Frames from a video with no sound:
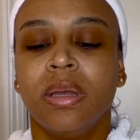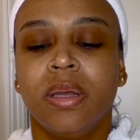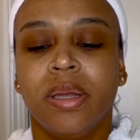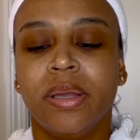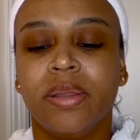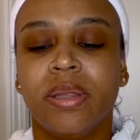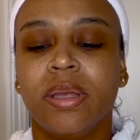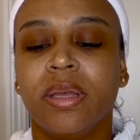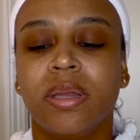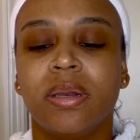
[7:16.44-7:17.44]
And
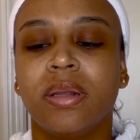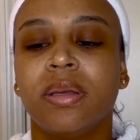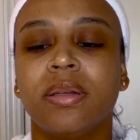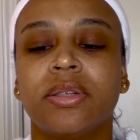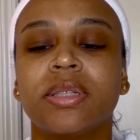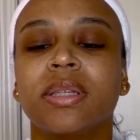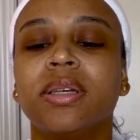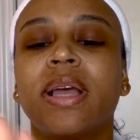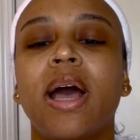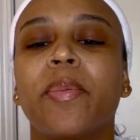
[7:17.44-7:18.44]
then just look
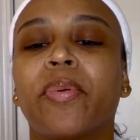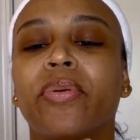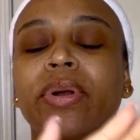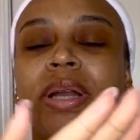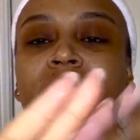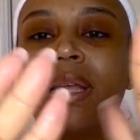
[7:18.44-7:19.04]
how pretty